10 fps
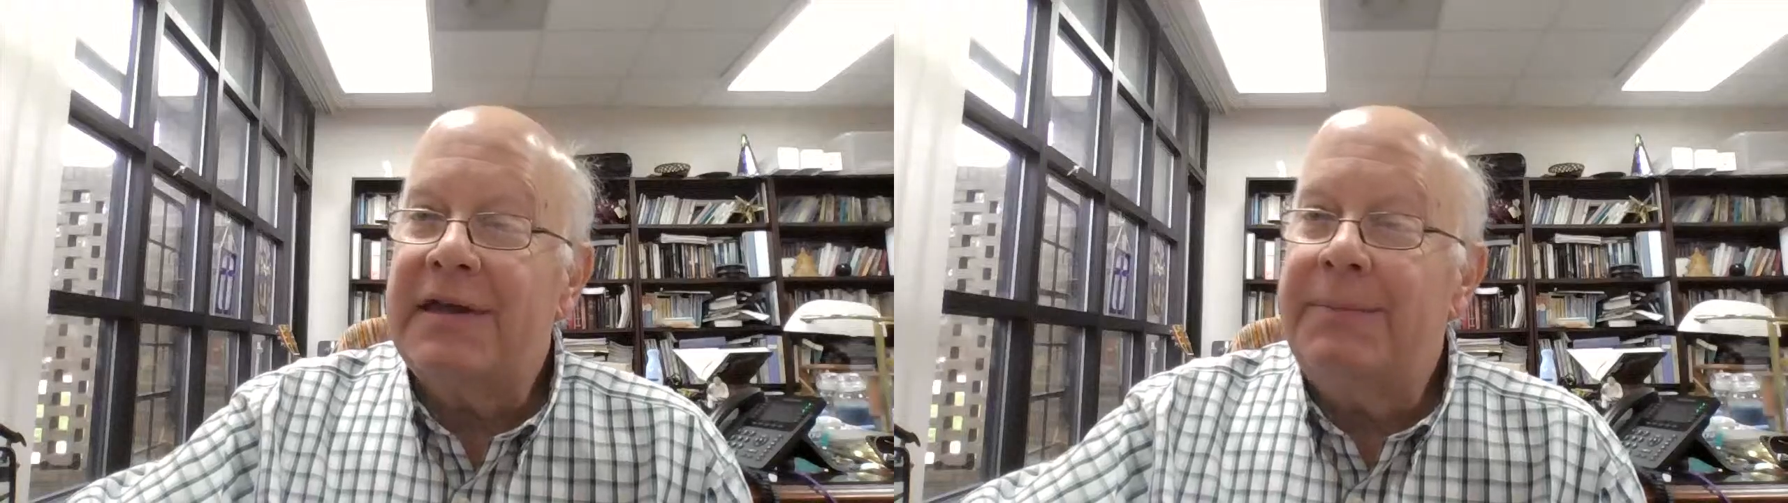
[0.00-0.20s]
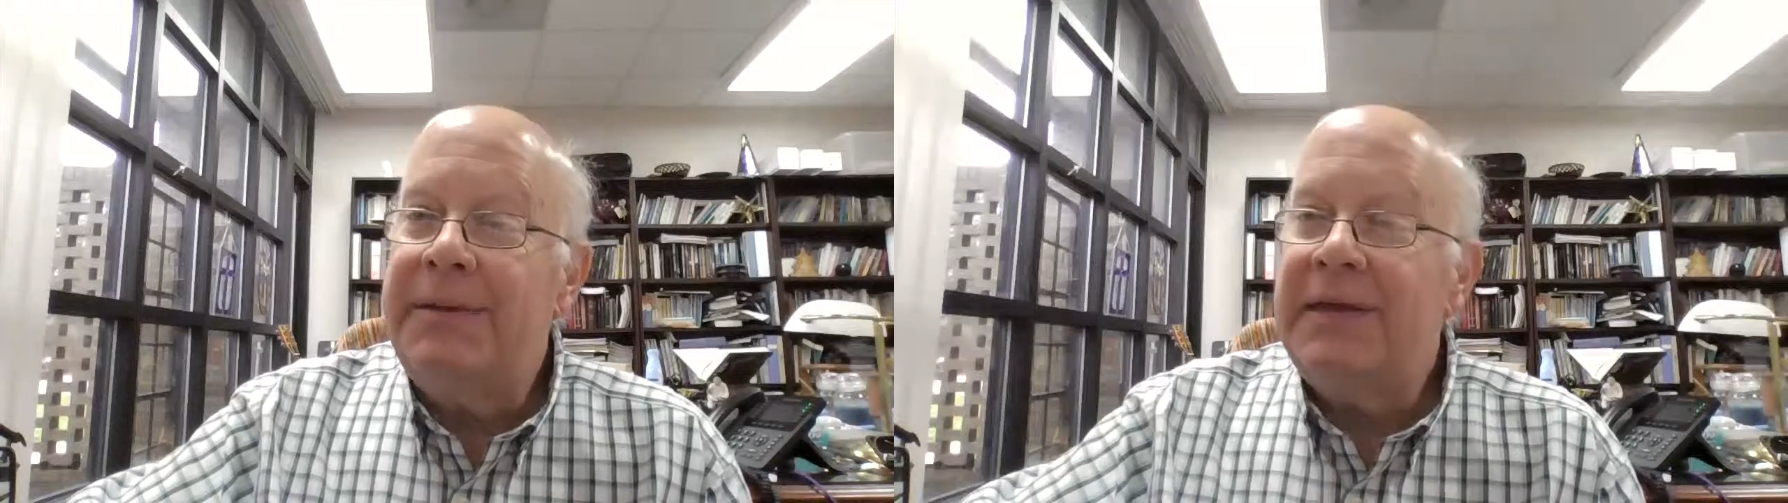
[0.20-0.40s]
a
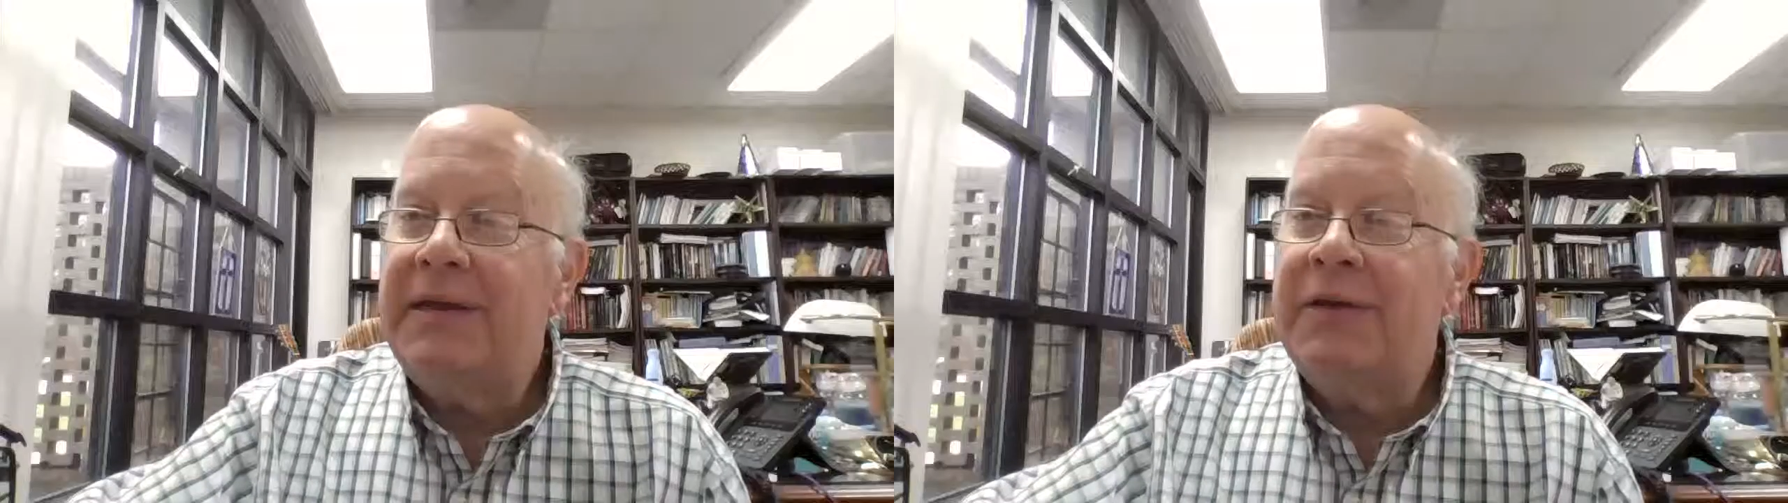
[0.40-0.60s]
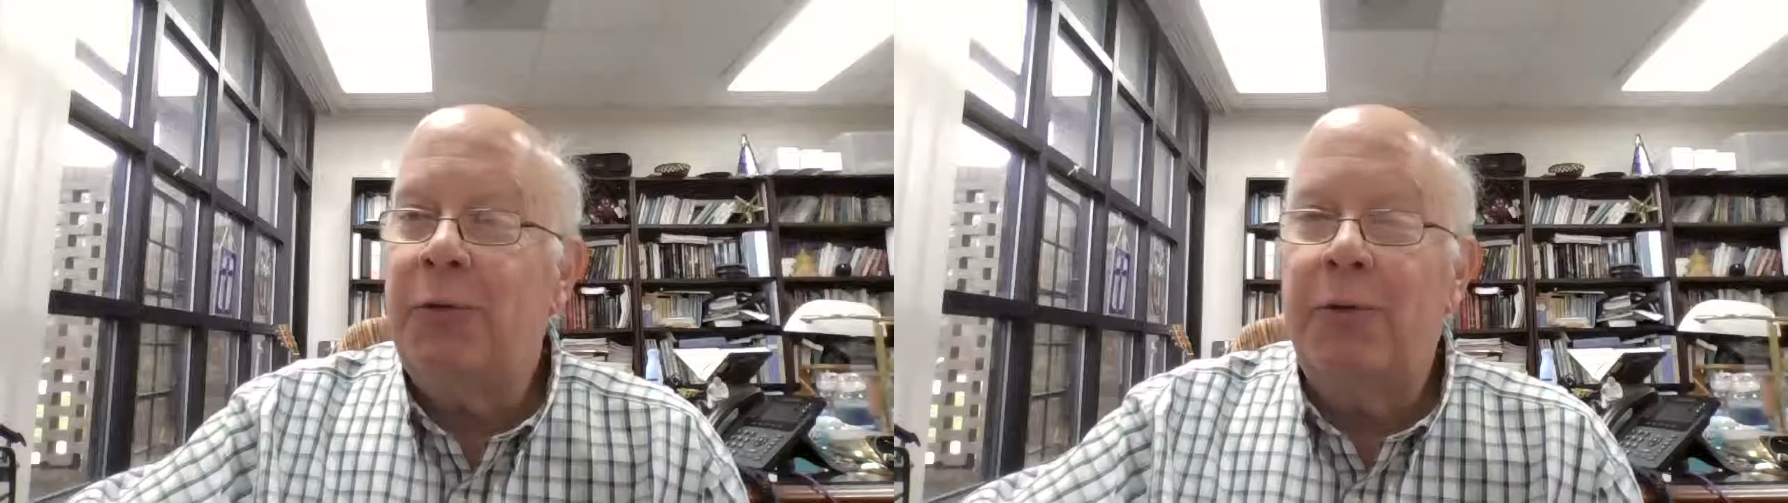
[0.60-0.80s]
bit
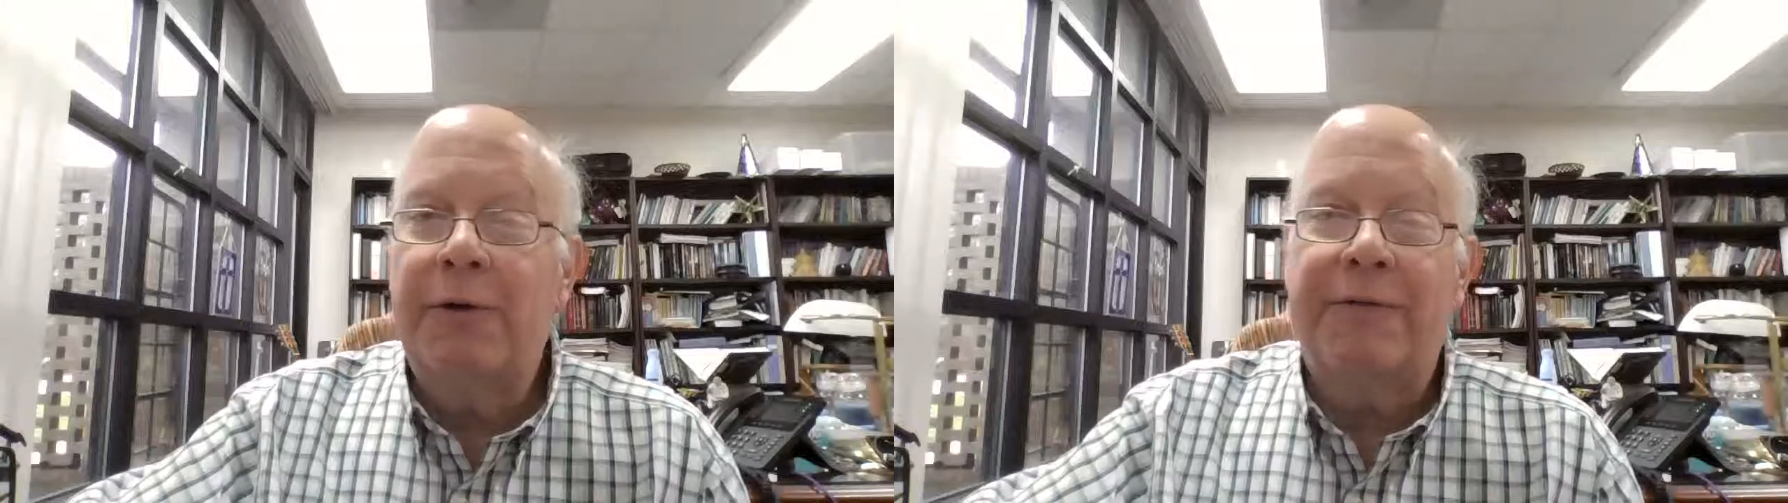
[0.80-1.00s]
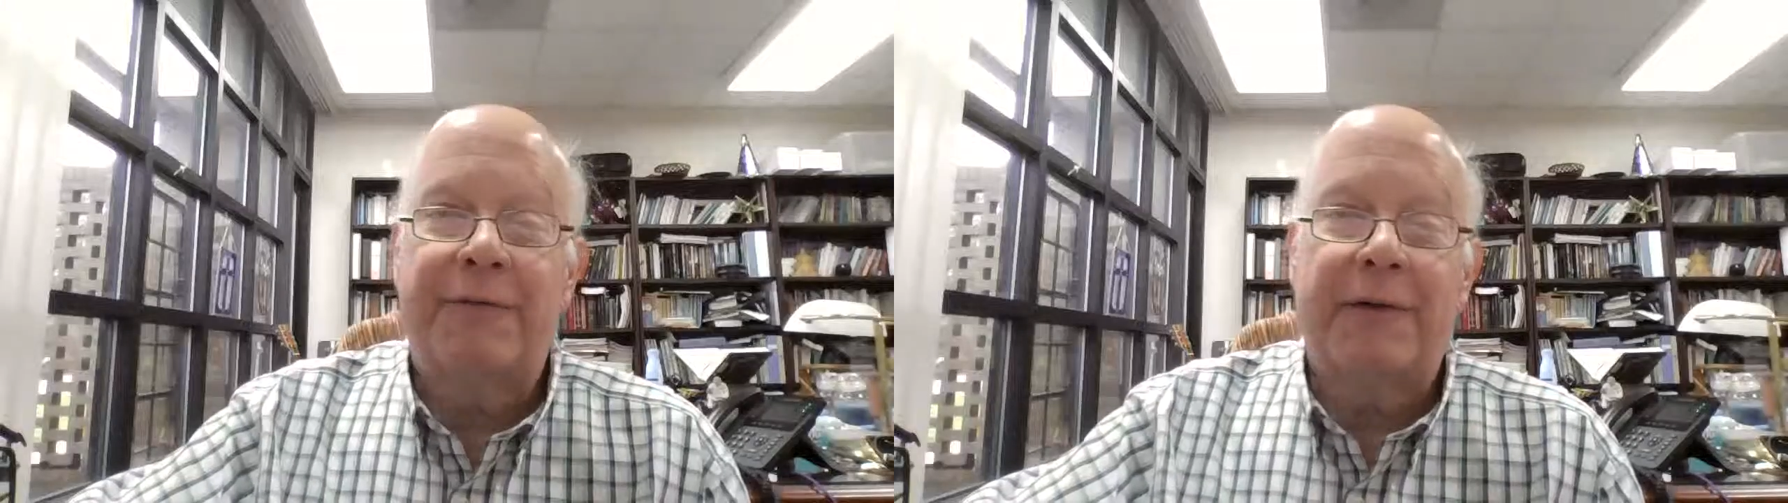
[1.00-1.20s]
in order
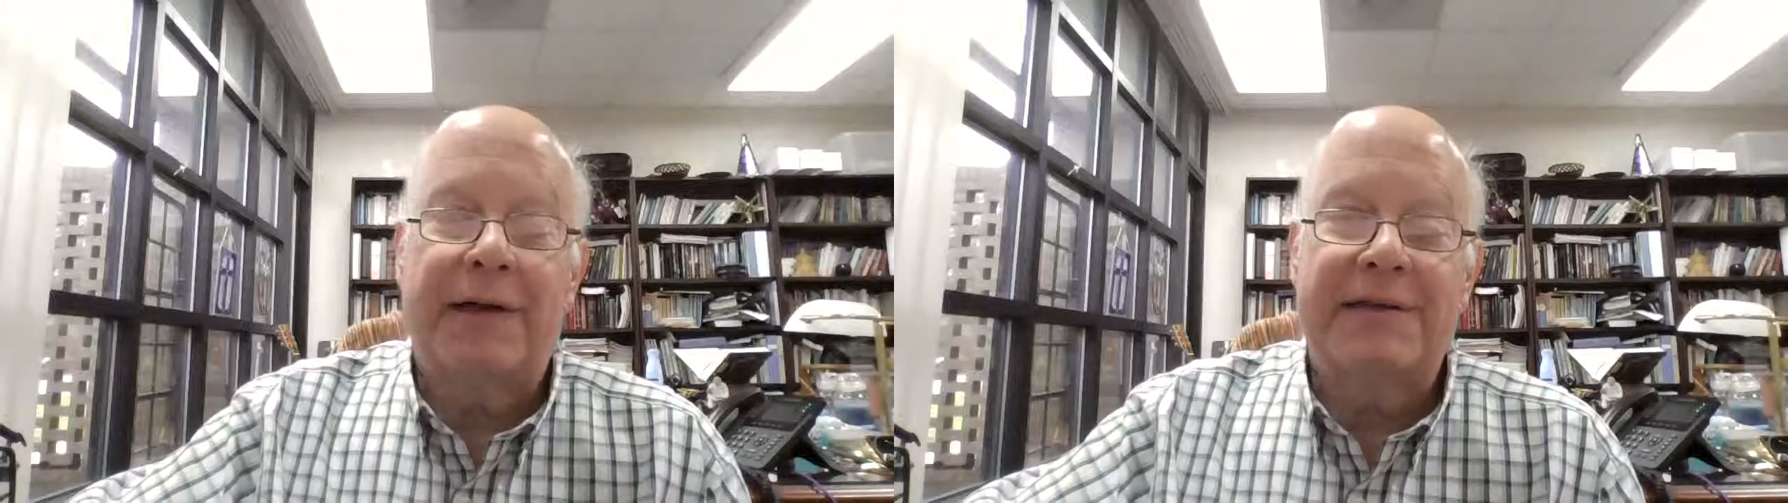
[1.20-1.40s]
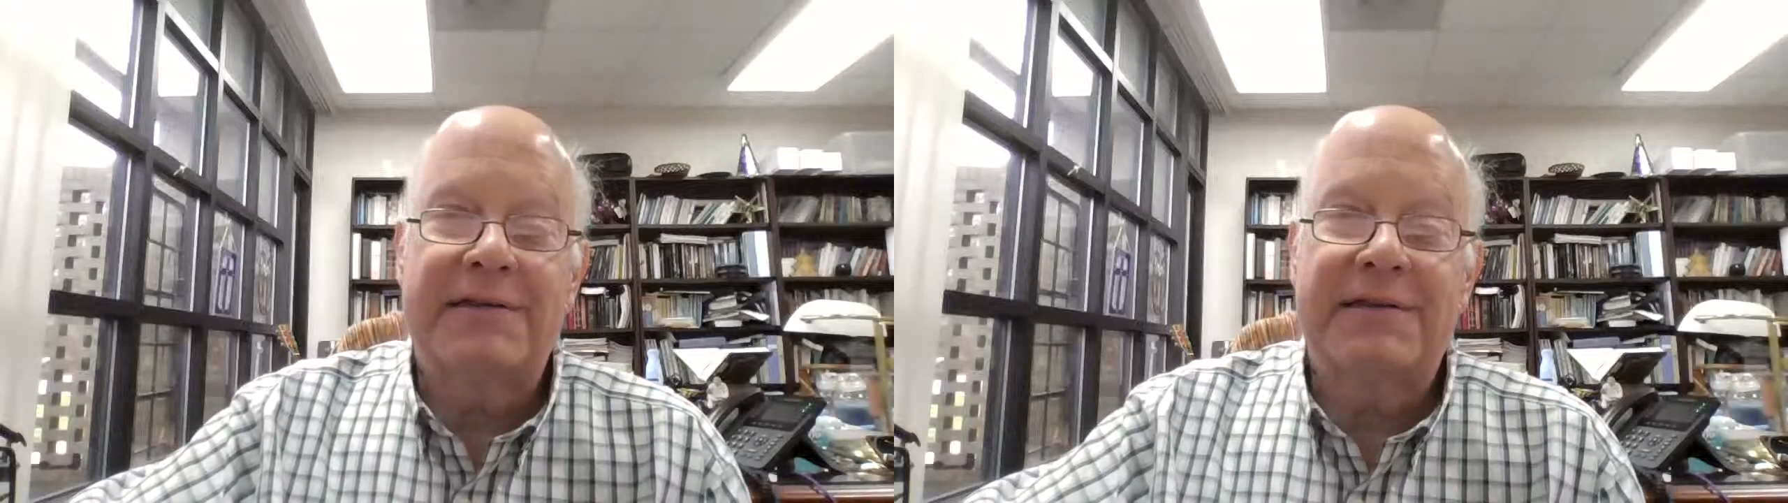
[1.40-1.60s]
for
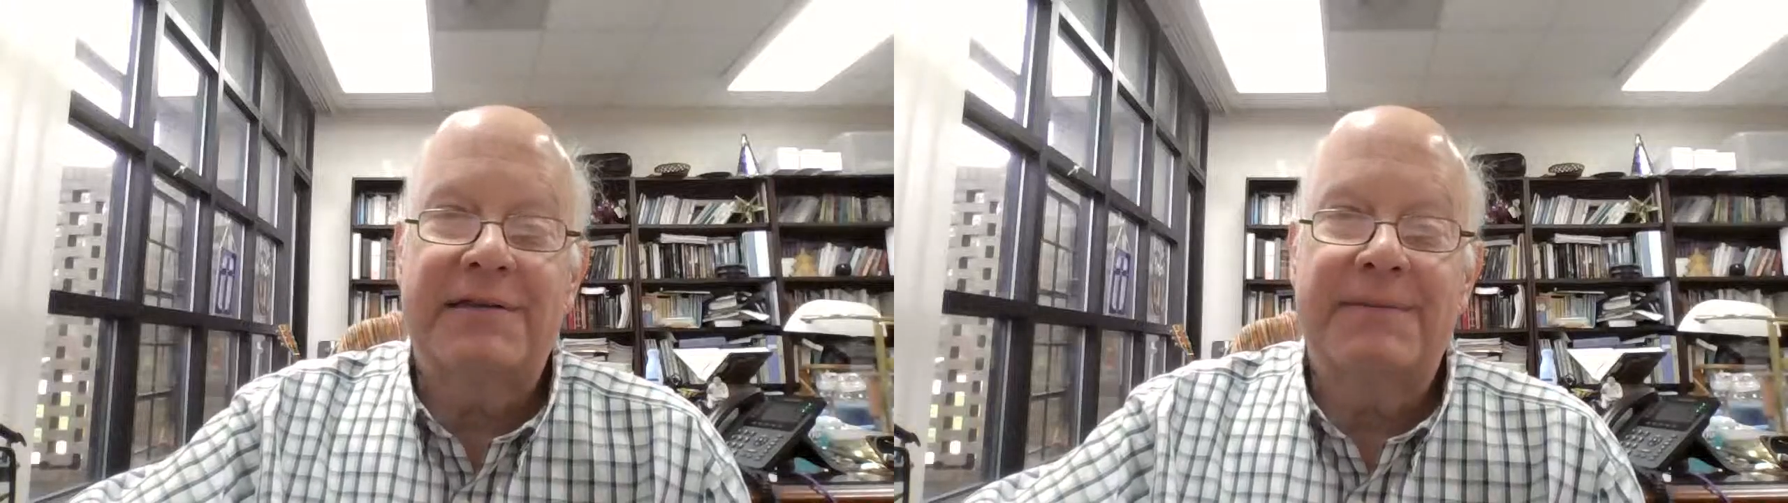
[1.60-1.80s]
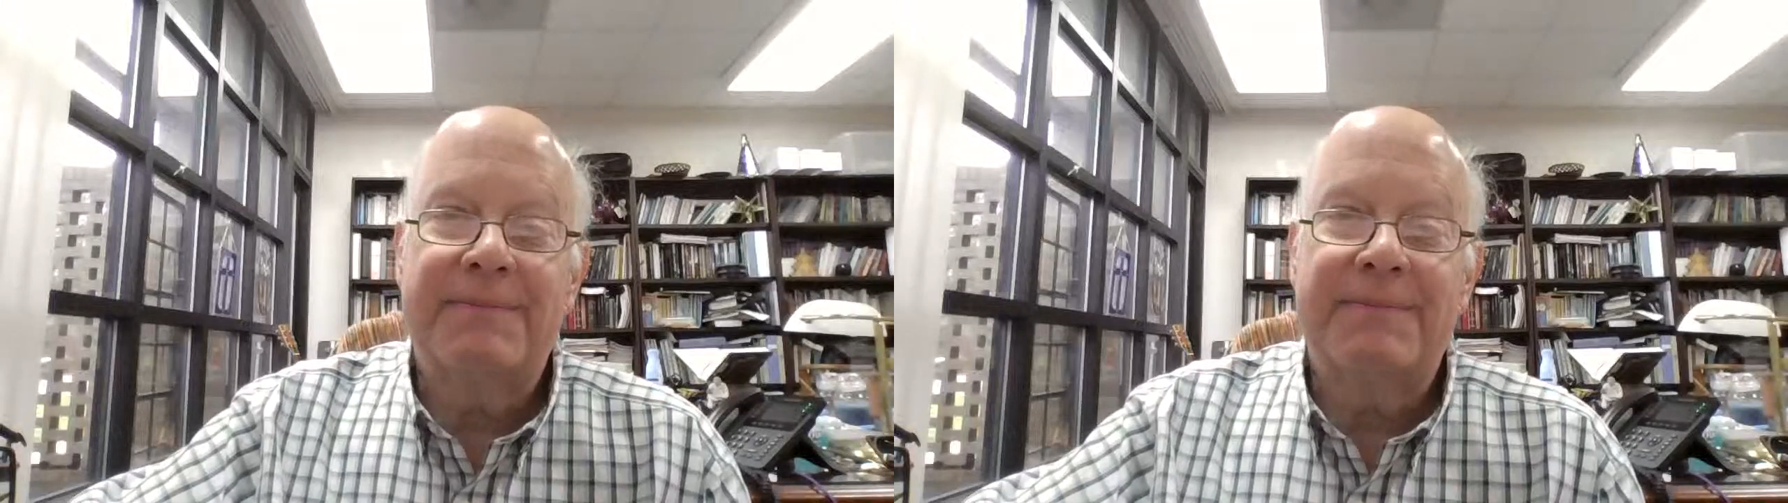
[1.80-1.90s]
us.